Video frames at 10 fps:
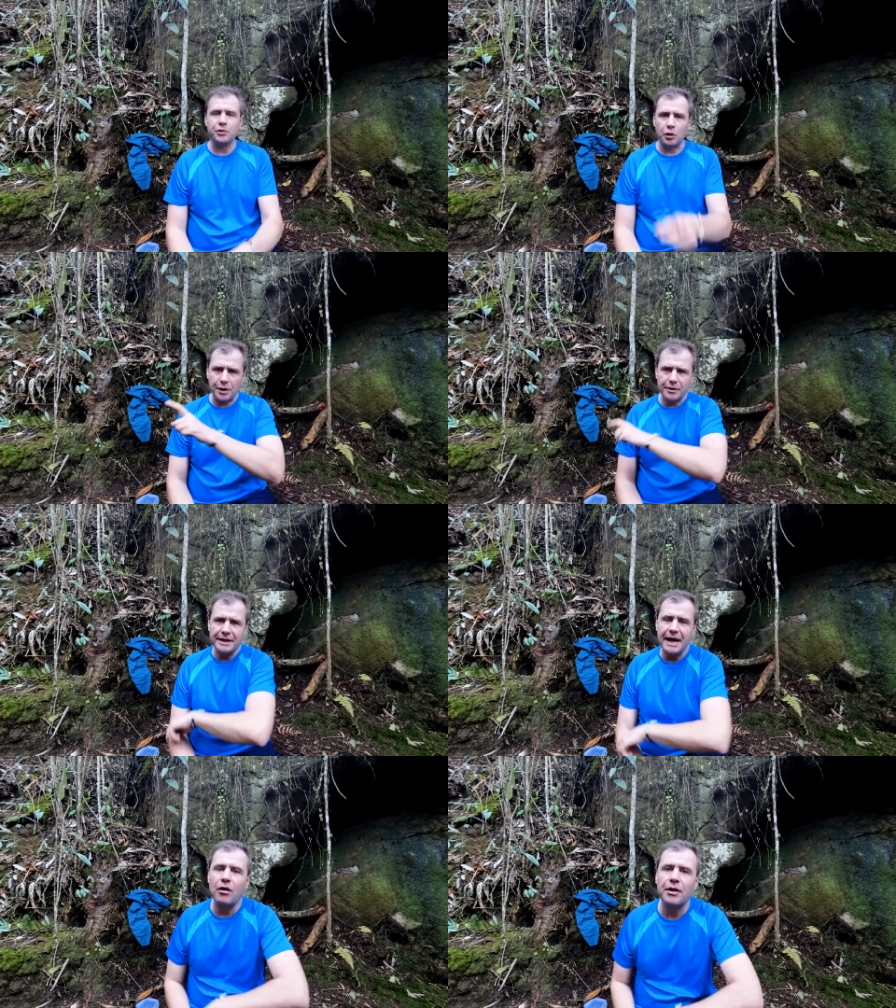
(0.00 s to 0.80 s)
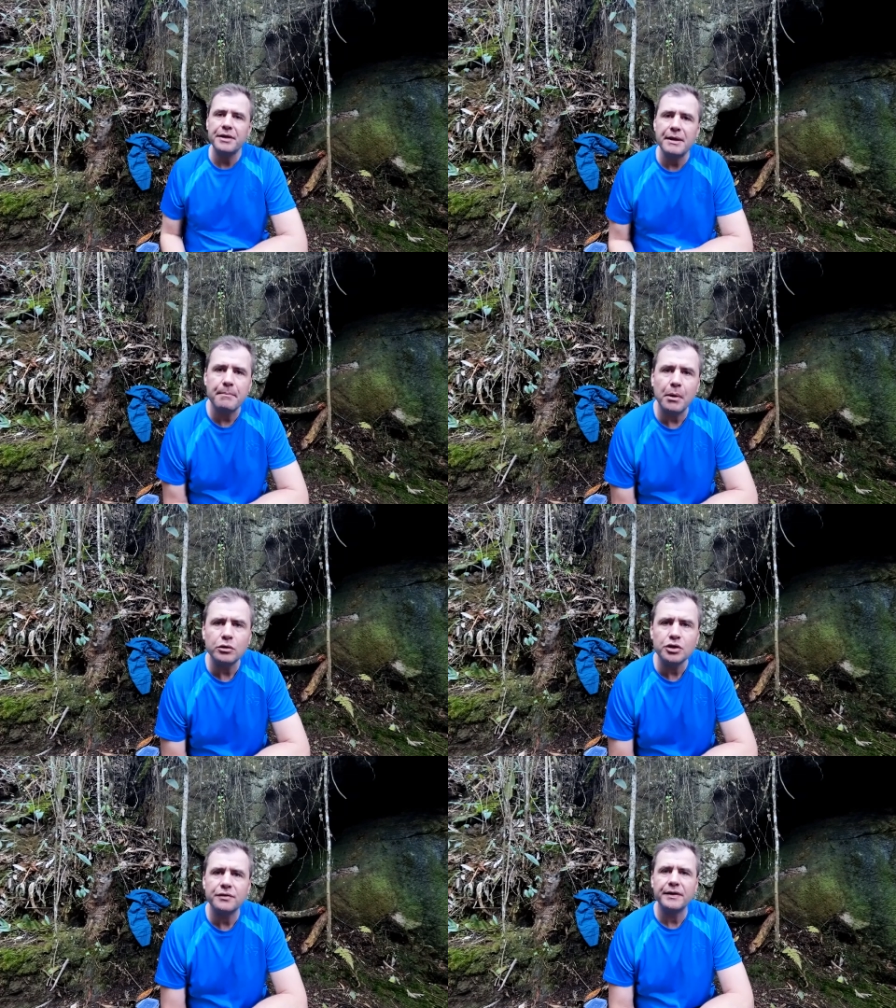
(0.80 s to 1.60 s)
Not only that, I think
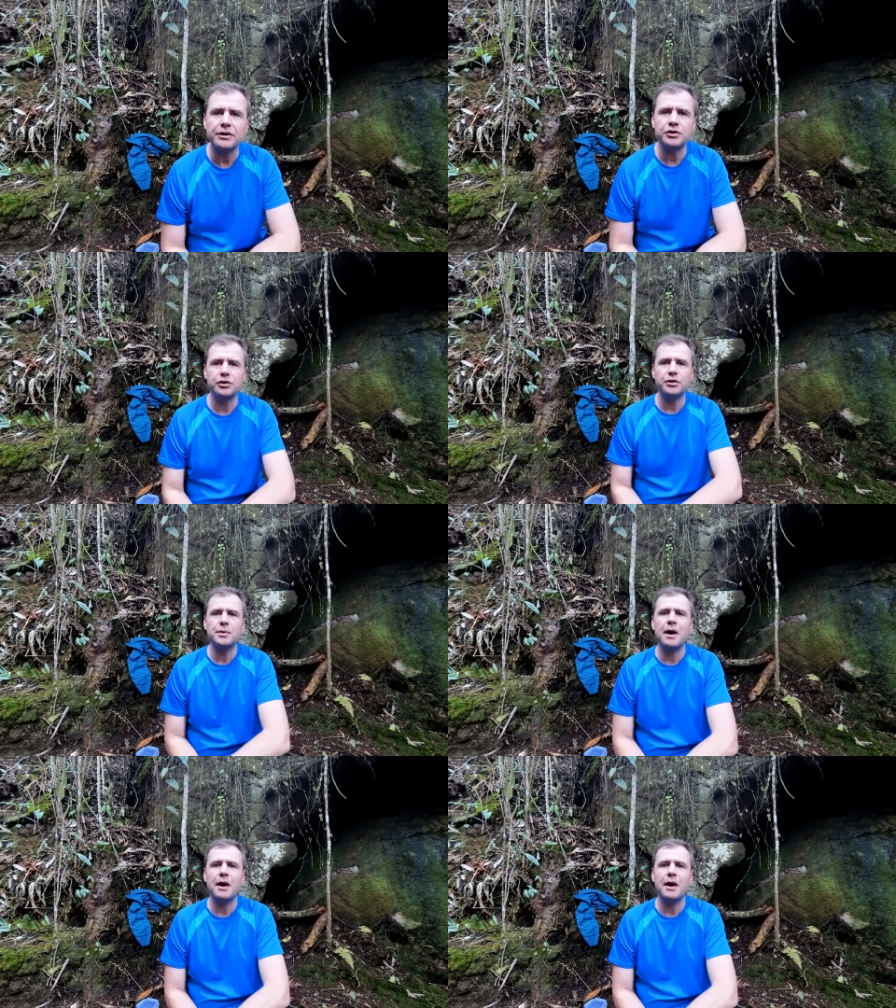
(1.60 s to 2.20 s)
Bolsheviks should as well,